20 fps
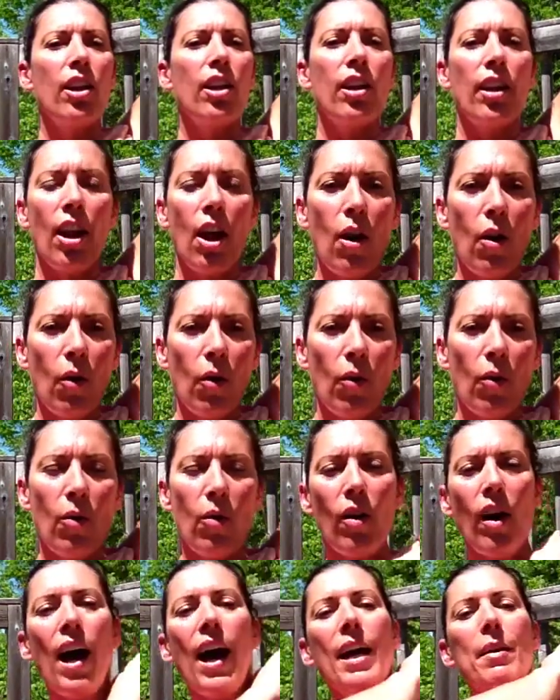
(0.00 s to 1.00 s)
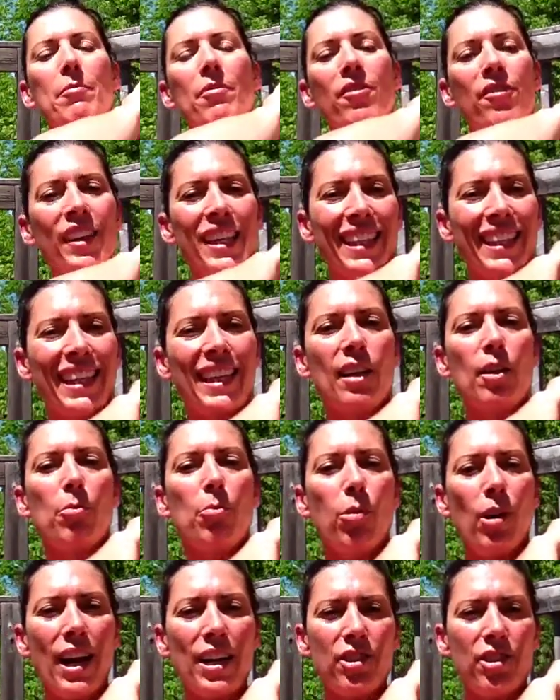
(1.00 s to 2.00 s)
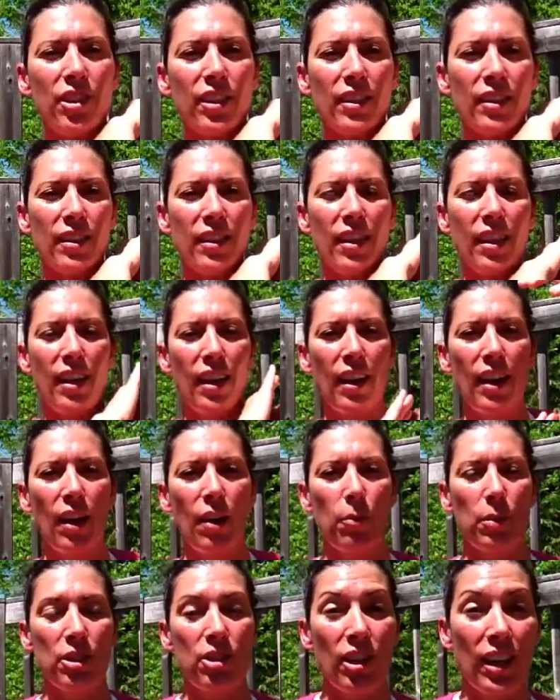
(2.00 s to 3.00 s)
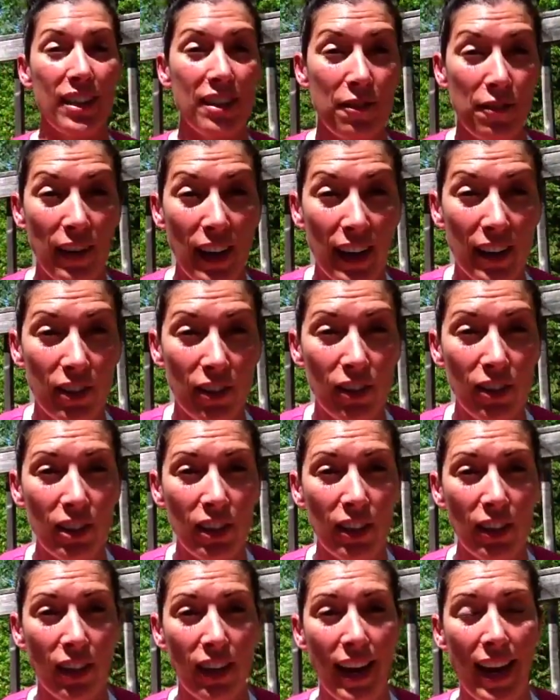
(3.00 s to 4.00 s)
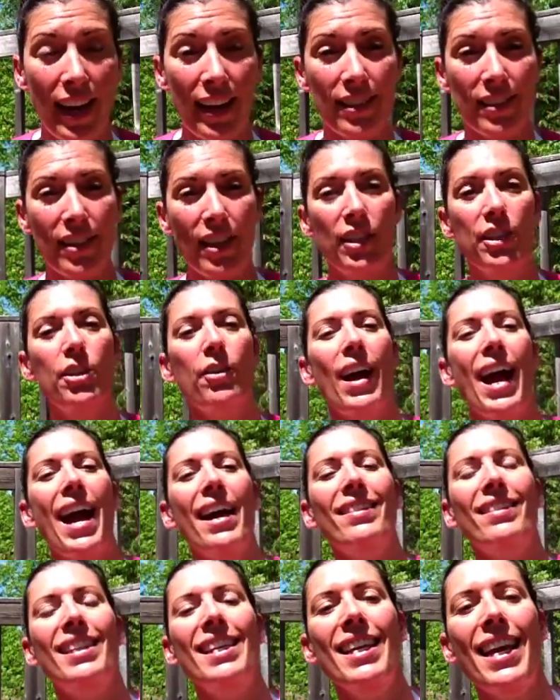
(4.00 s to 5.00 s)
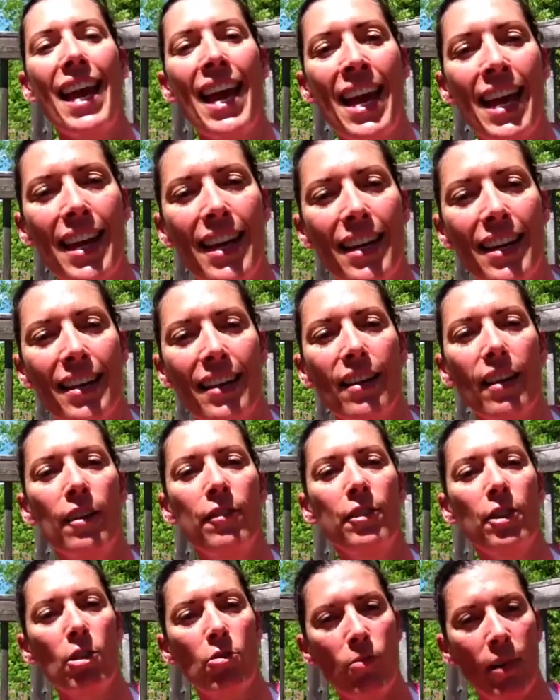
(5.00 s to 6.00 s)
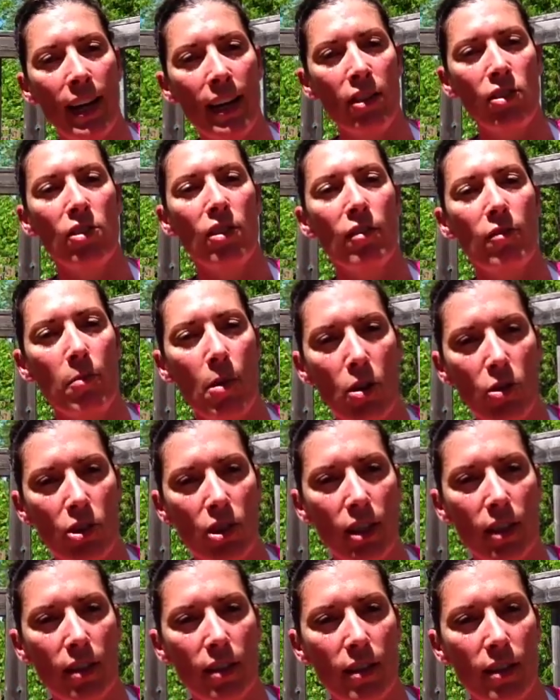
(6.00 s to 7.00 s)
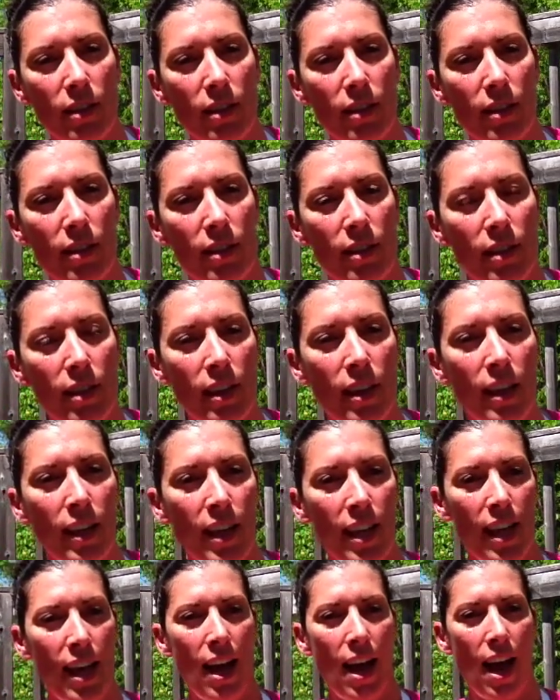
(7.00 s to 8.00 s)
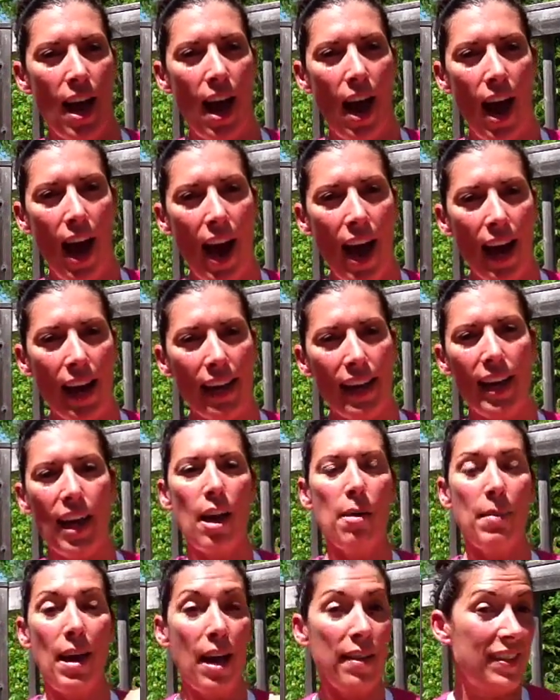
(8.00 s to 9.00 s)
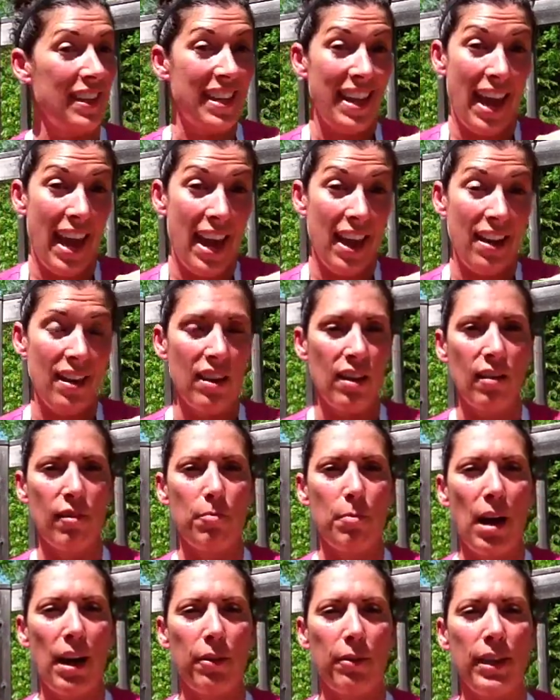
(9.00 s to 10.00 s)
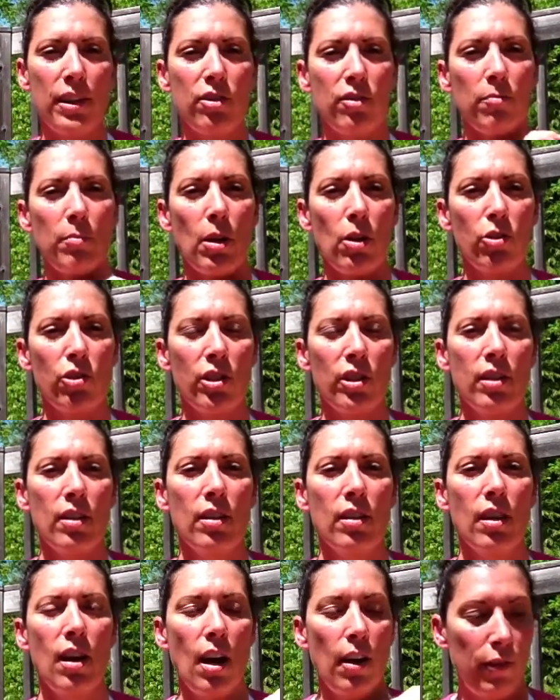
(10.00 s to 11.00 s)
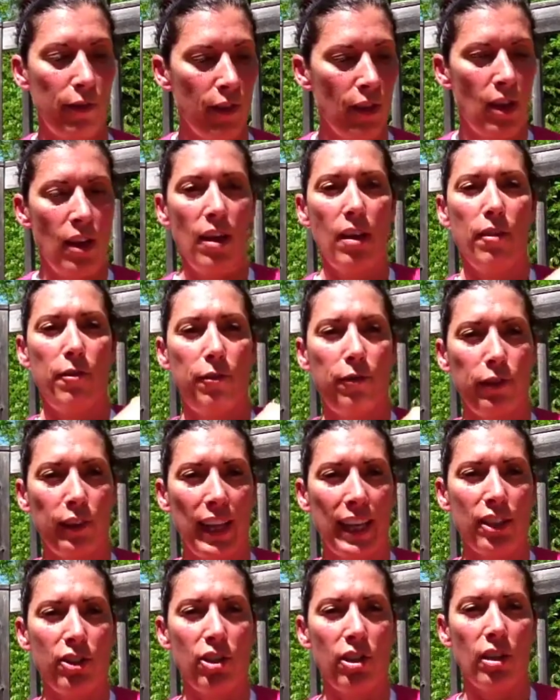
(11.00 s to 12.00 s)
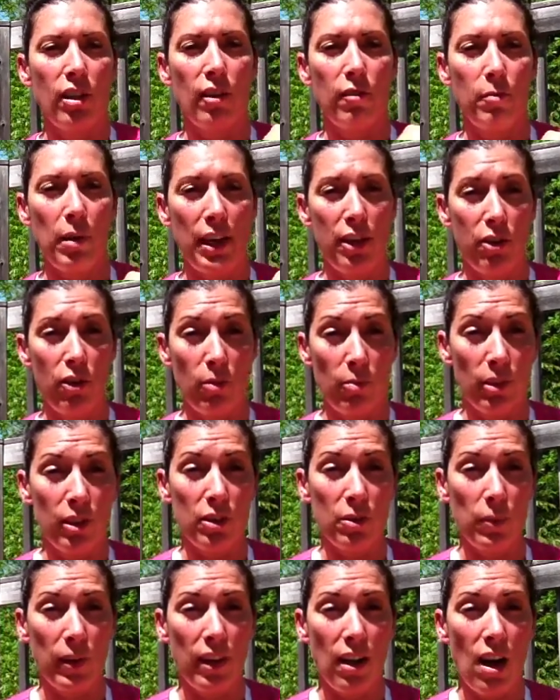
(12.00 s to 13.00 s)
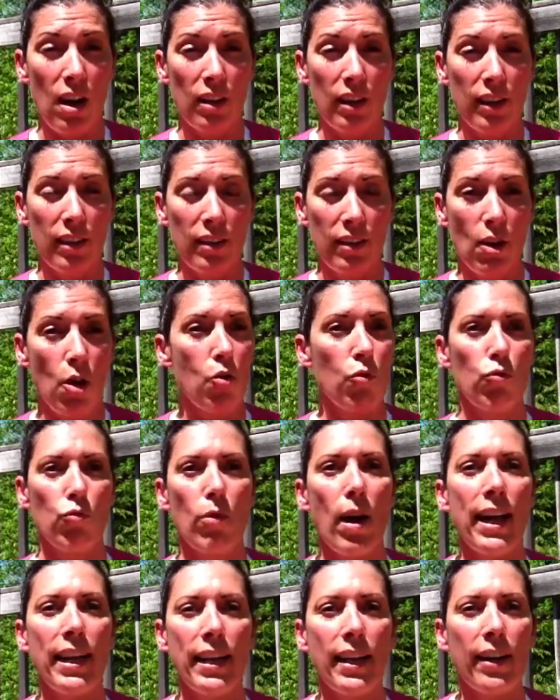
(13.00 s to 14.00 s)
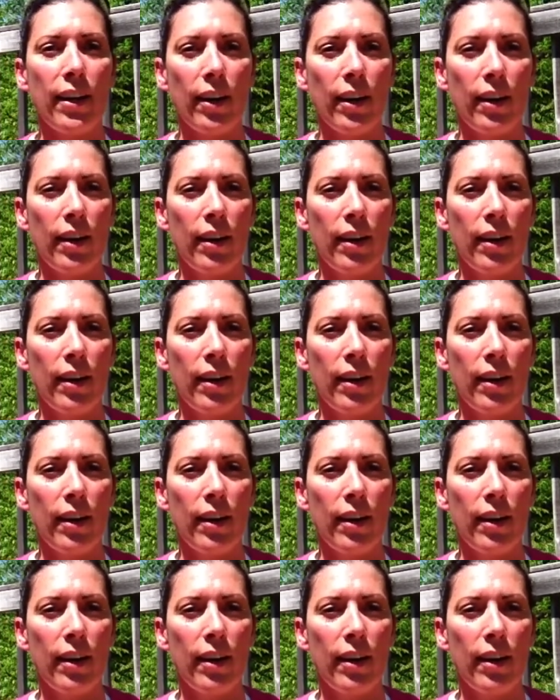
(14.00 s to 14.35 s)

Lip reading: No, I'm feeling compression, which I defined earlier as you're at the end of your range of motion. I am at the end of my range of motion, of flexion of my humerus, we call it, right here.